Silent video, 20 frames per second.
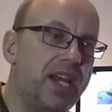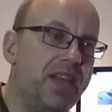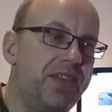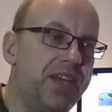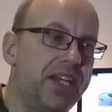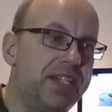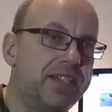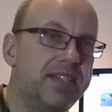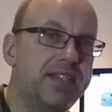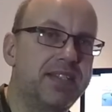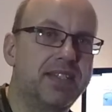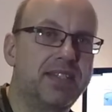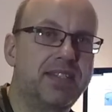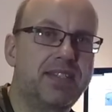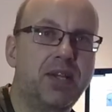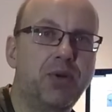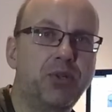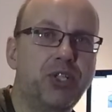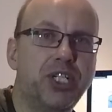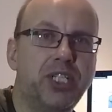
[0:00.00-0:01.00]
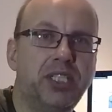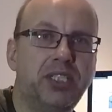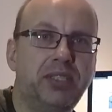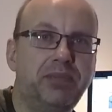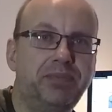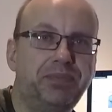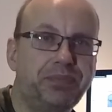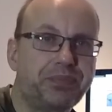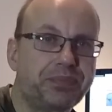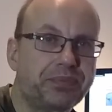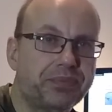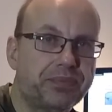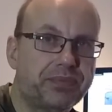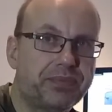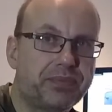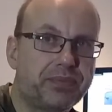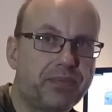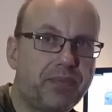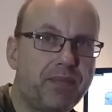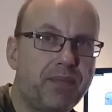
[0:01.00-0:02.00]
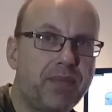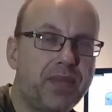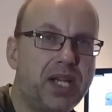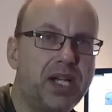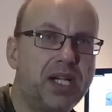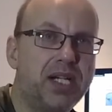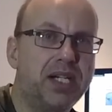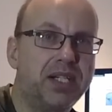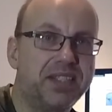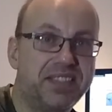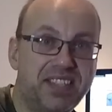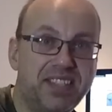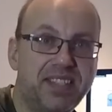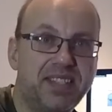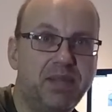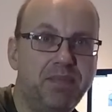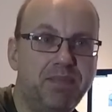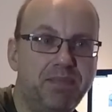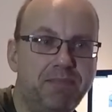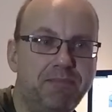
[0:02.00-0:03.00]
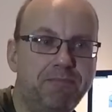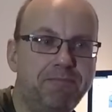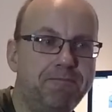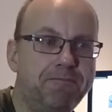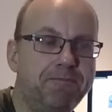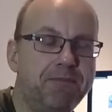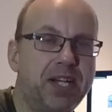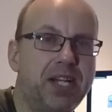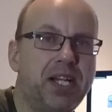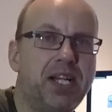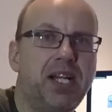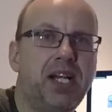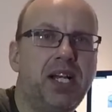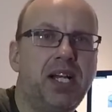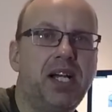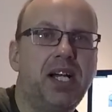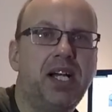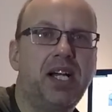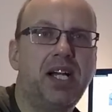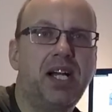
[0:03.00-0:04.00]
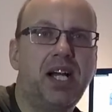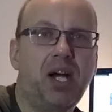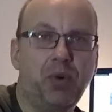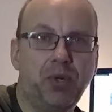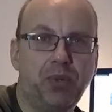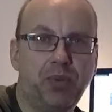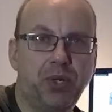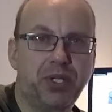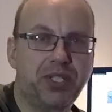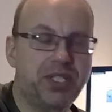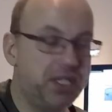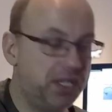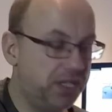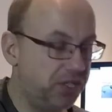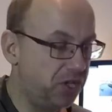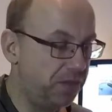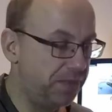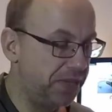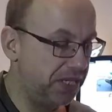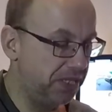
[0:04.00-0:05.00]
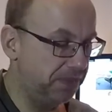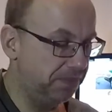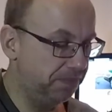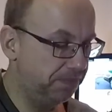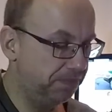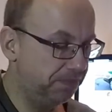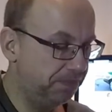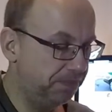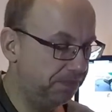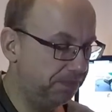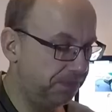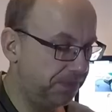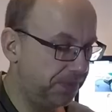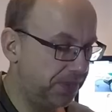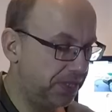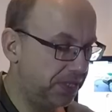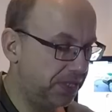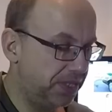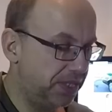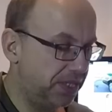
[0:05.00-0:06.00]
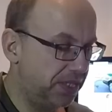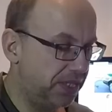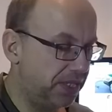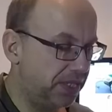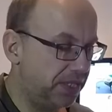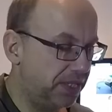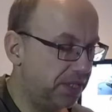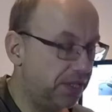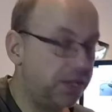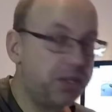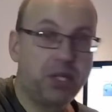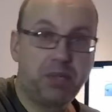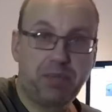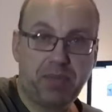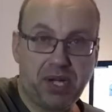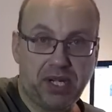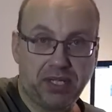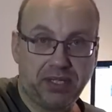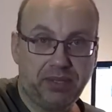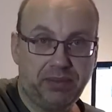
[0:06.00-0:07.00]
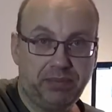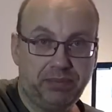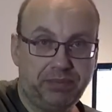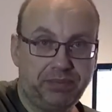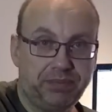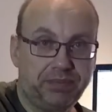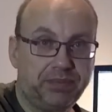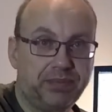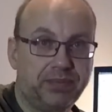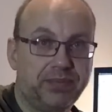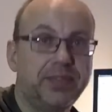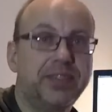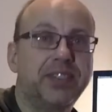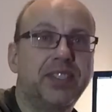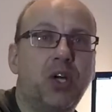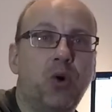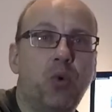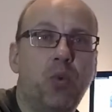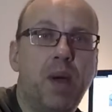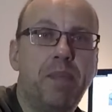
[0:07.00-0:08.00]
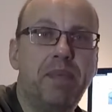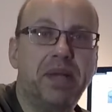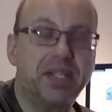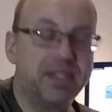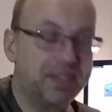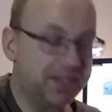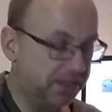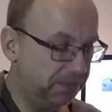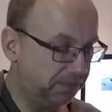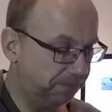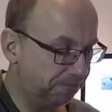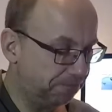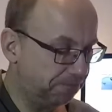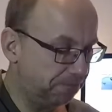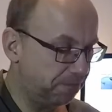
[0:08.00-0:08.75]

And that is the social system, how it works here in Germany. Third part, weapons.